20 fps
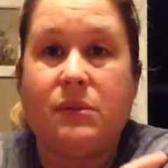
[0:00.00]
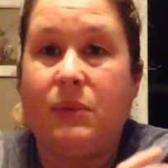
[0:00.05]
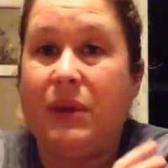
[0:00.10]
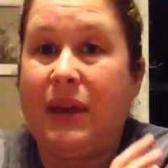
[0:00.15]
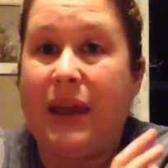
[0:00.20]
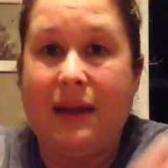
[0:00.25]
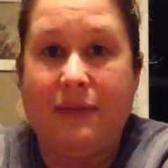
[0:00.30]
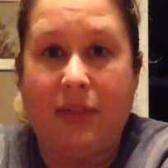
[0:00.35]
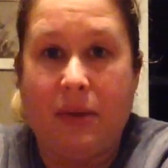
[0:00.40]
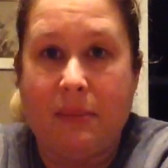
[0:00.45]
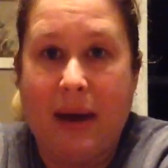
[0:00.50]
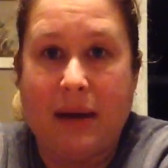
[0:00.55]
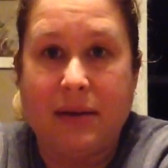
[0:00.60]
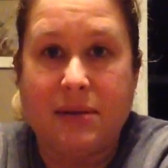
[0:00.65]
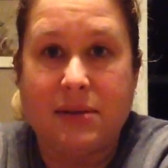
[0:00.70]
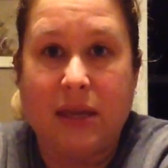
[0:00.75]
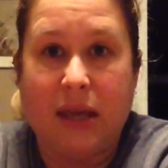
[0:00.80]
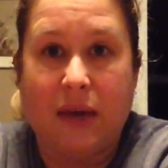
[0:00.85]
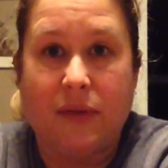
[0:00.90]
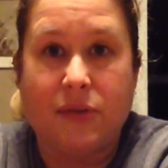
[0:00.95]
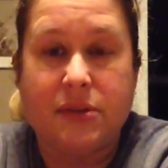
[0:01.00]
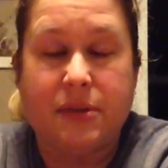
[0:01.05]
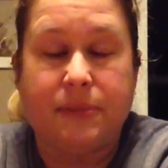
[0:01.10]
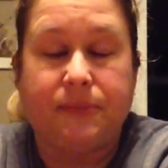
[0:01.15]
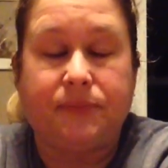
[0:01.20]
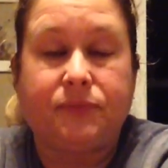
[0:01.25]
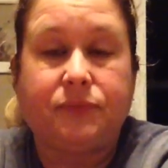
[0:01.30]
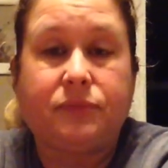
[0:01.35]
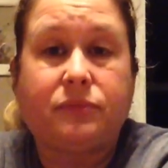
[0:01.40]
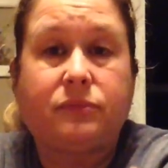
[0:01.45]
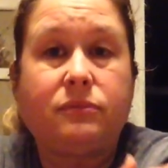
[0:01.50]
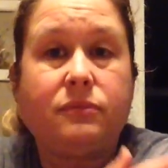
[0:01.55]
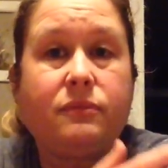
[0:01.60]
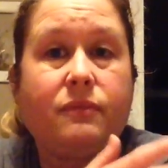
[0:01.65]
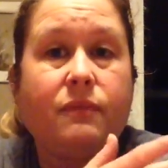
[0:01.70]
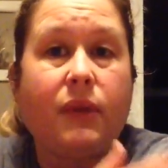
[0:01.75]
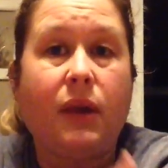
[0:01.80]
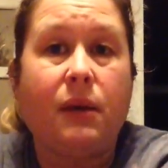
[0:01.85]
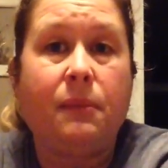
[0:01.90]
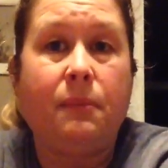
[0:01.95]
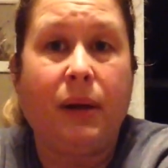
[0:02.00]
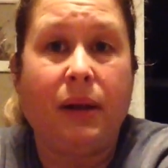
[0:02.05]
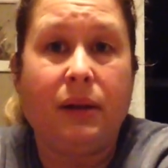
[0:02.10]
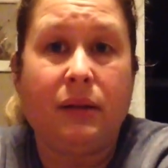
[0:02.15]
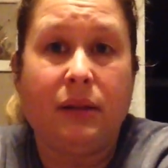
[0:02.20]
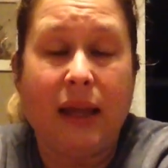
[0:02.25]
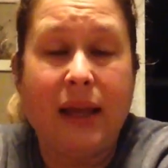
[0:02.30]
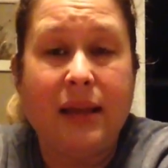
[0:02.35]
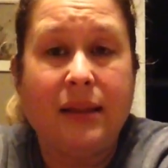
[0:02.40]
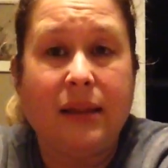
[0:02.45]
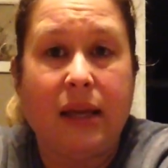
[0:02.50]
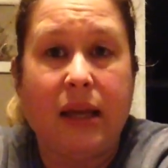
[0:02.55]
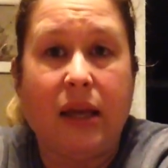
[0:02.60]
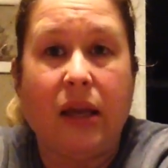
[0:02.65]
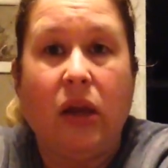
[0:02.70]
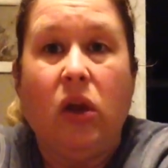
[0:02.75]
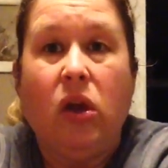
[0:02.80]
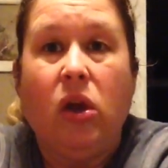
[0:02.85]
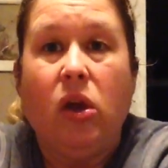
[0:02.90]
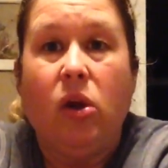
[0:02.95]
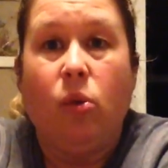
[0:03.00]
and we gave them out as gifts. But lately,